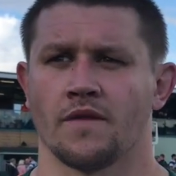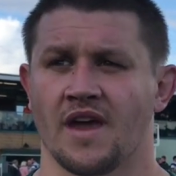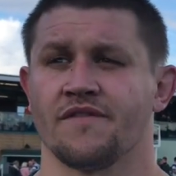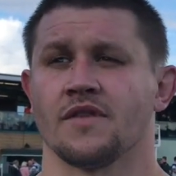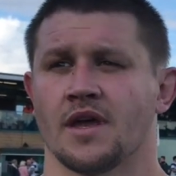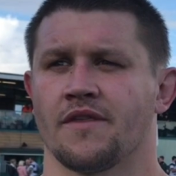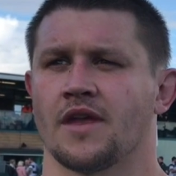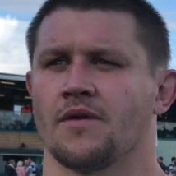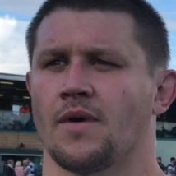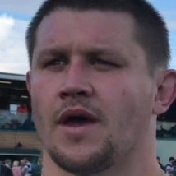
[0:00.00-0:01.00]
Oh, definitely. I
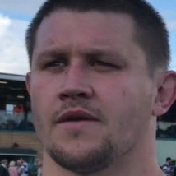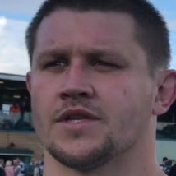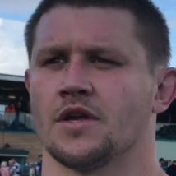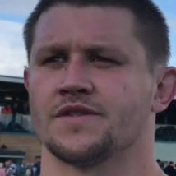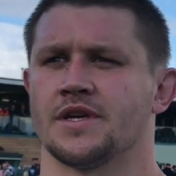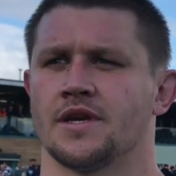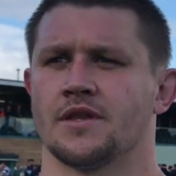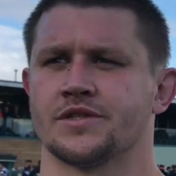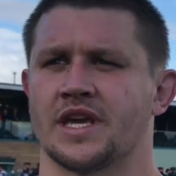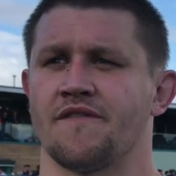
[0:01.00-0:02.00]
think uh, there's a lot to
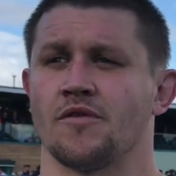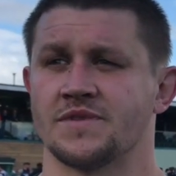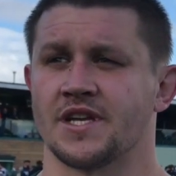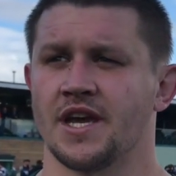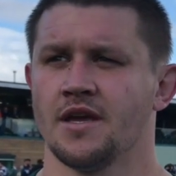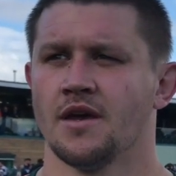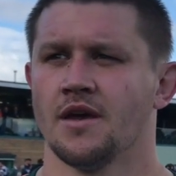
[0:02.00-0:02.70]
lot to gain from today.